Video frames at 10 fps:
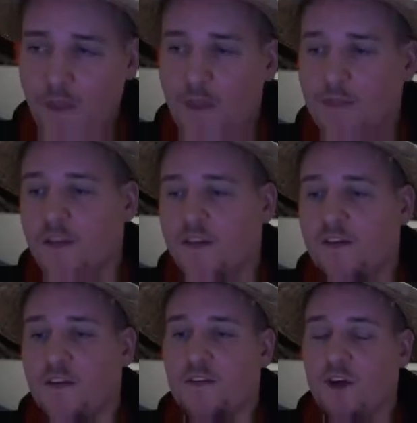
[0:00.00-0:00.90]

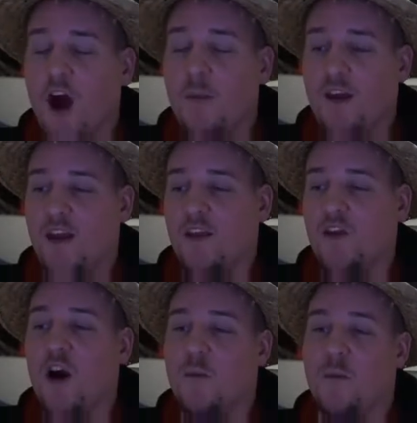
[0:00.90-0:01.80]
this topic, and I
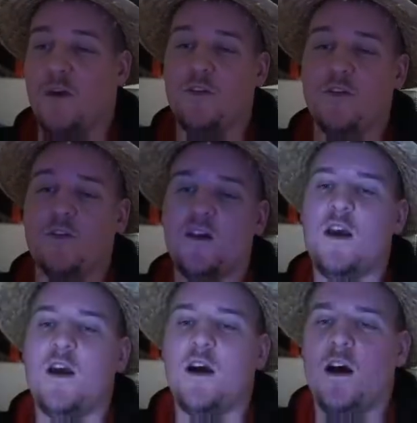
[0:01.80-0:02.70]
talk about this
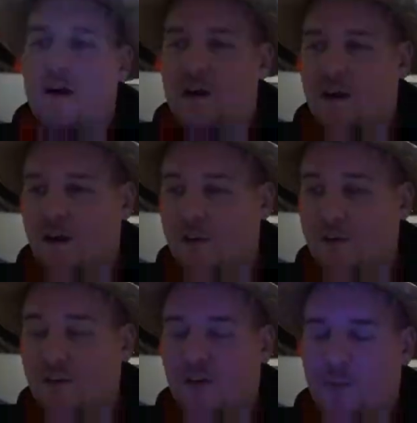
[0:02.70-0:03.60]

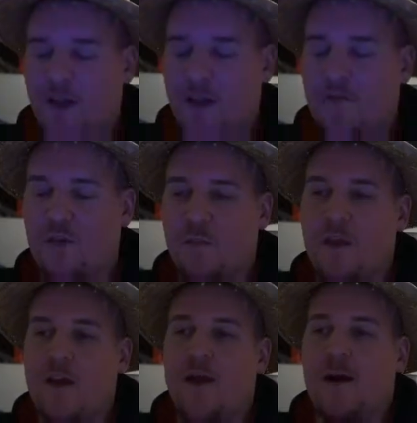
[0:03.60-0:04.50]
using our platform
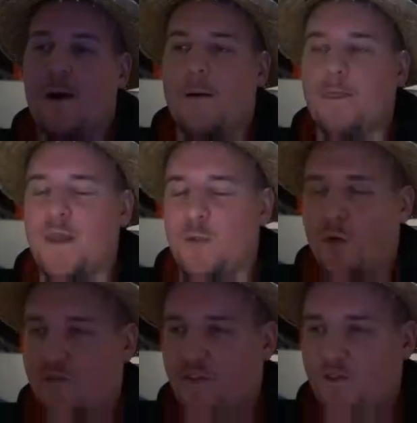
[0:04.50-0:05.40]
in
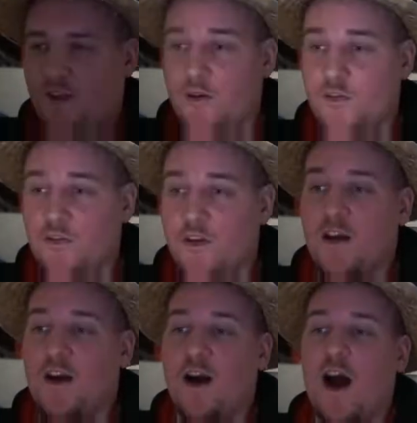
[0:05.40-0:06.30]
one of the videos.
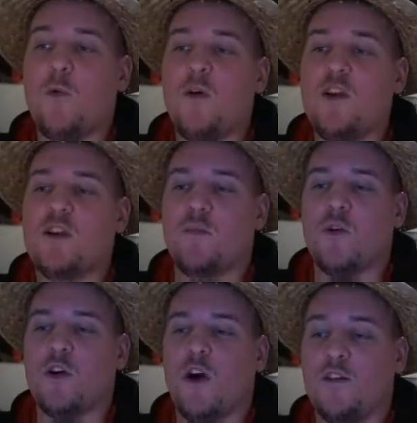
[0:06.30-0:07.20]
I wish
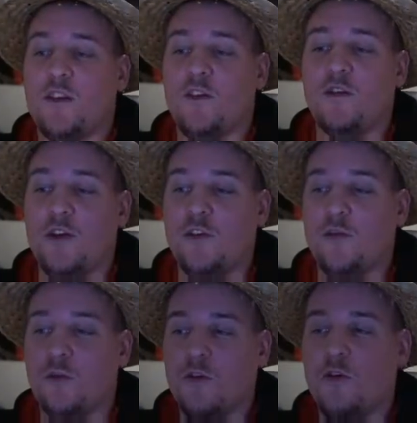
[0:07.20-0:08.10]
more content
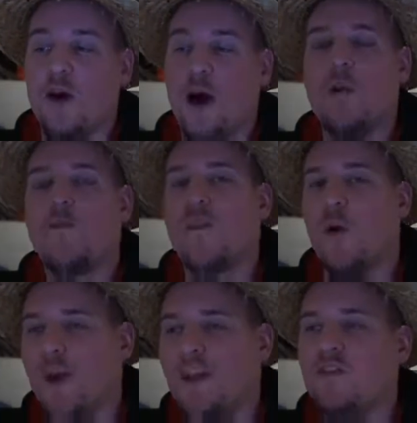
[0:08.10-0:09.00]
creators would go out of
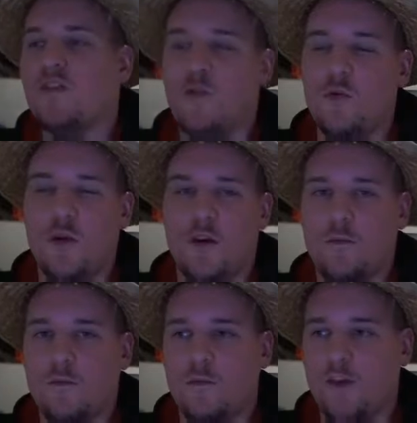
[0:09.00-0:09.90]
their way to do it.
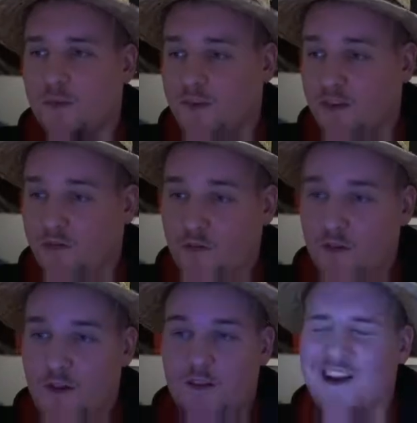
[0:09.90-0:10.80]

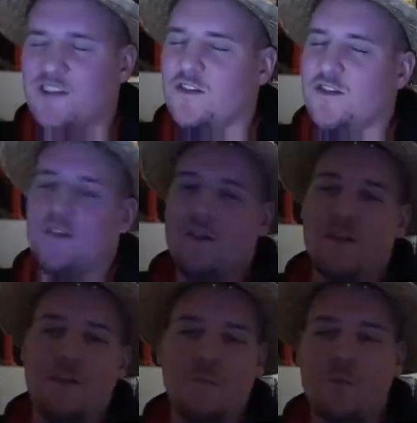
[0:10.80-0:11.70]
Specifically, not just
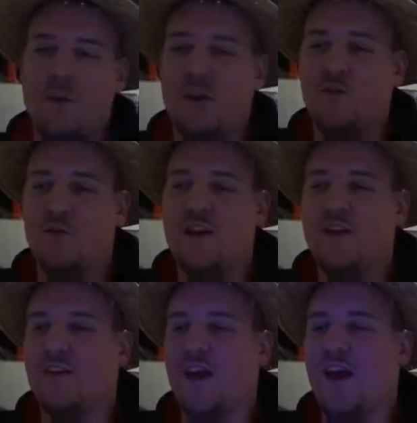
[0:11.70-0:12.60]
put a
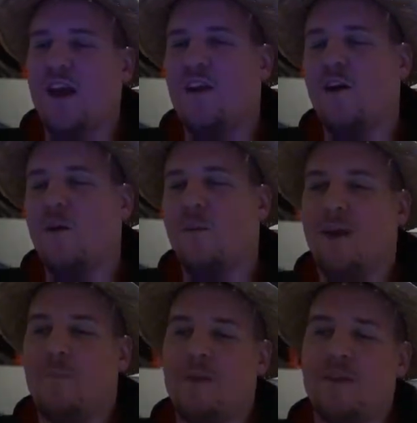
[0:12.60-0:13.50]
tweet saying, oh
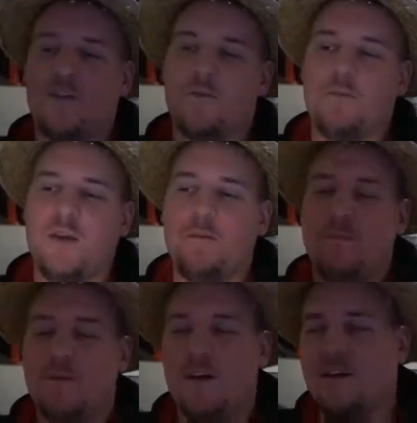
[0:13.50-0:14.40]
man, Blizzard
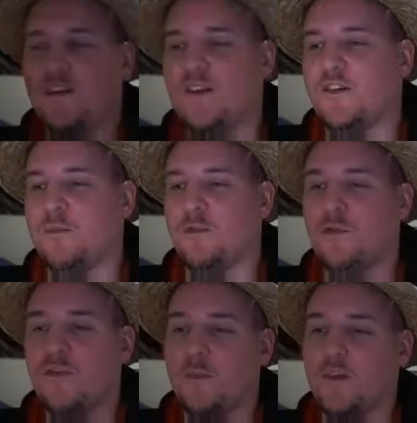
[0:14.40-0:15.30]
needs to
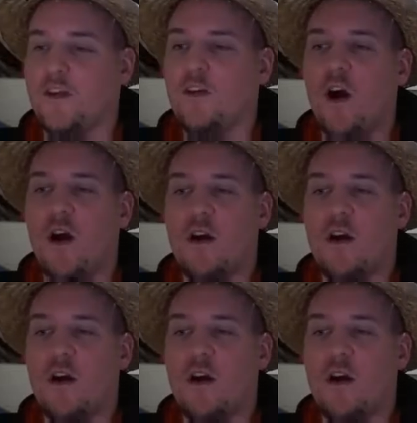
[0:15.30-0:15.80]
improve something here. No,